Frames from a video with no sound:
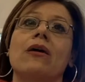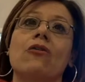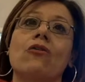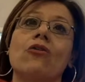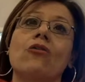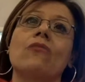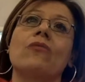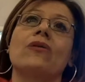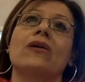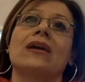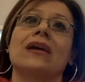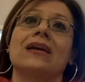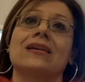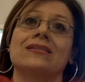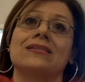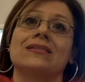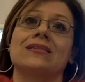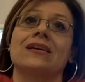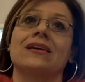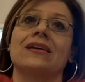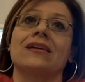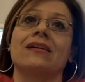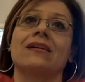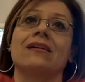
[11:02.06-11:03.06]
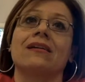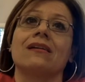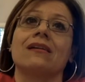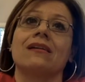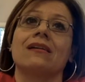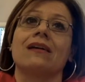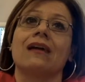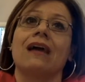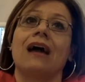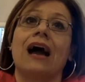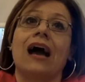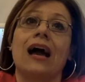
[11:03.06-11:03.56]
homework last night,
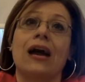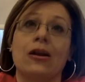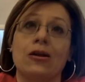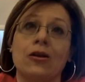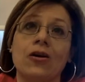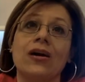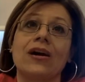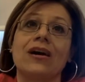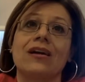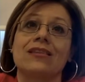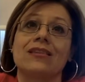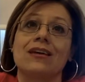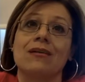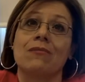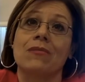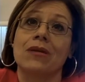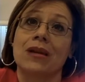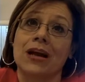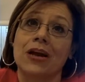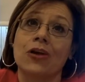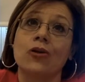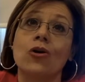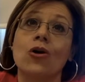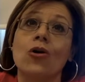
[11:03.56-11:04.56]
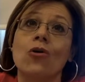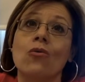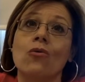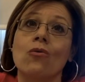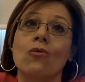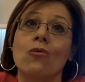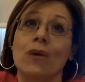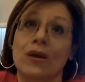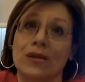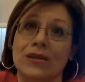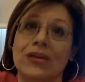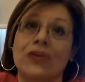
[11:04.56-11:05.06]
I look at them and I know
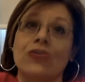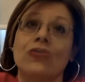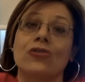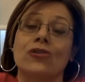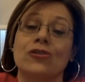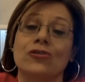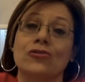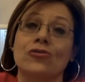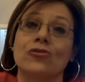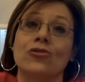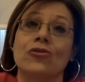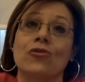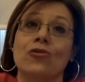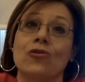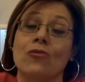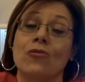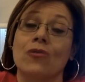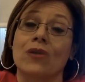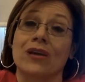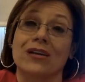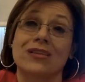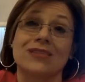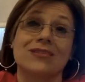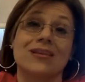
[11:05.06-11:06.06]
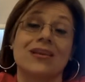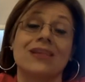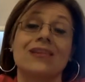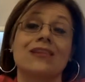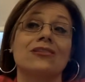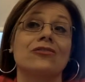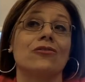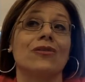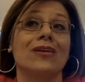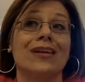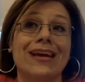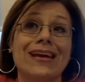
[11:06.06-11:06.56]
why they couldn't do their homework. It's not that
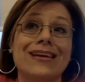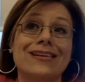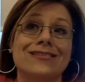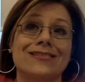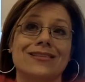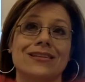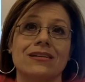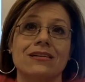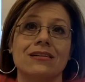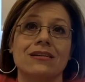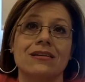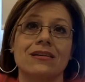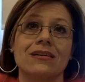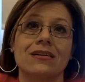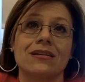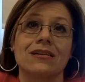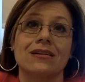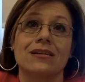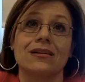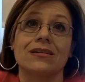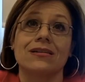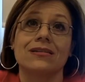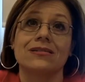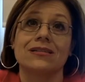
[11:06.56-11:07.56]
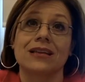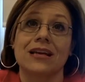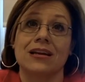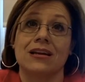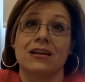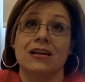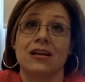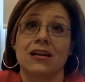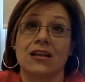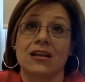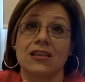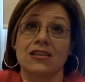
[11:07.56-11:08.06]
they're lazy, it's that
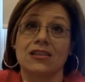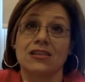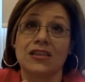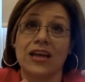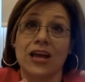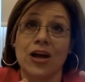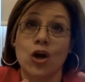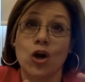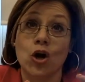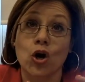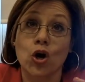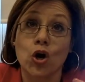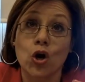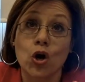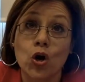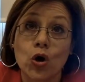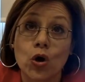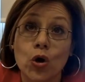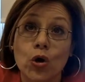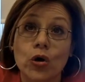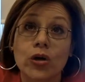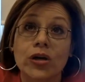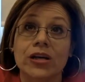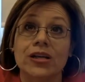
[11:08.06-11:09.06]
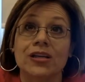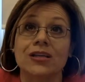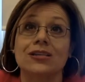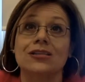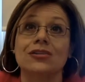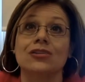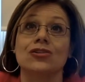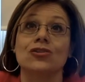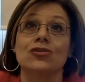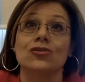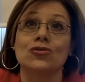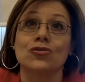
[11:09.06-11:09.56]
they couldn't
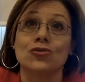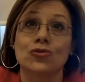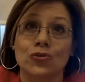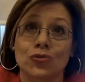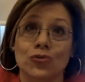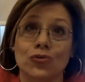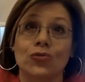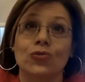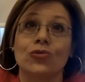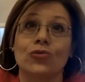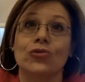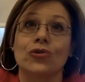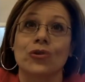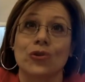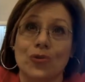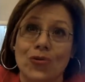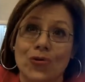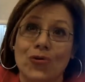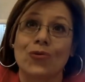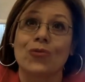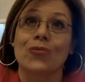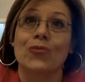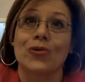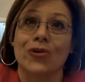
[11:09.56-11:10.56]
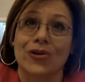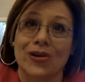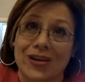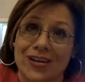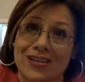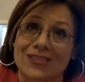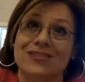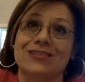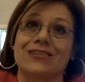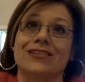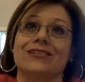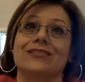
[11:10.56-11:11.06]
do their homework
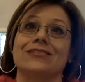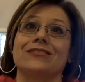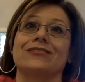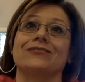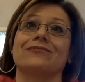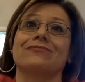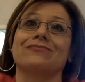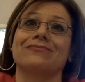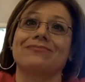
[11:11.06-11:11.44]
last night.